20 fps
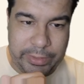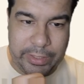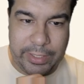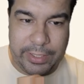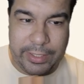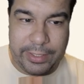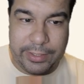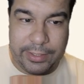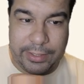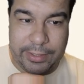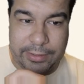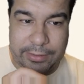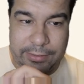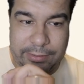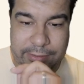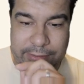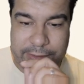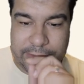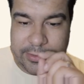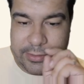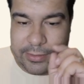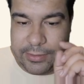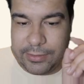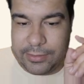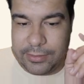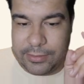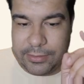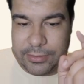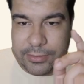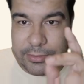Aha.
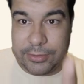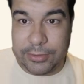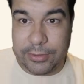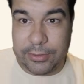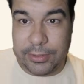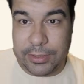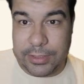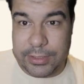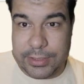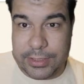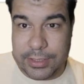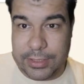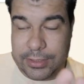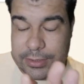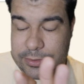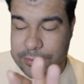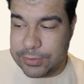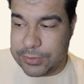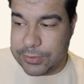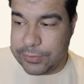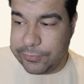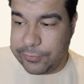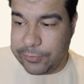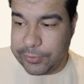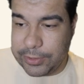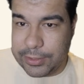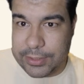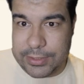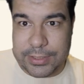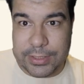200SX or
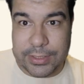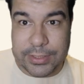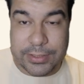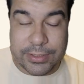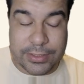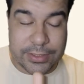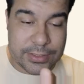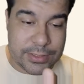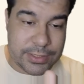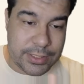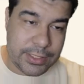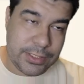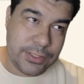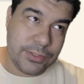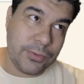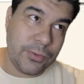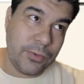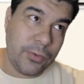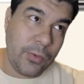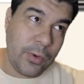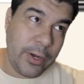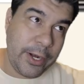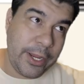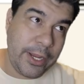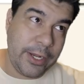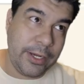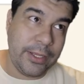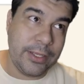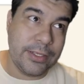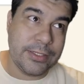240SX in the States or
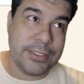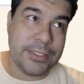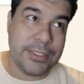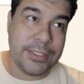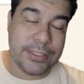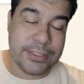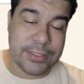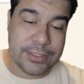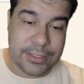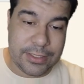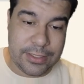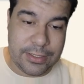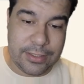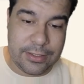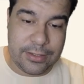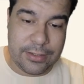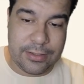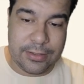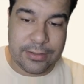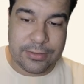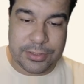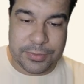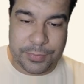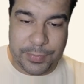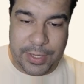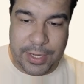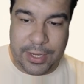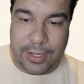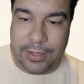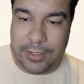180SX in
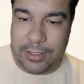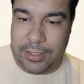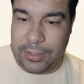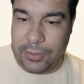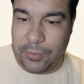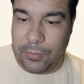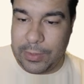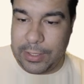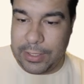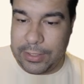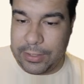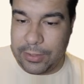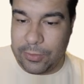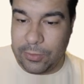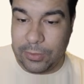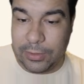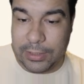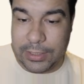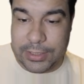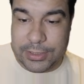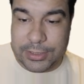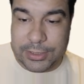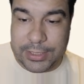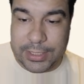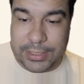Japan. Either way, they're all S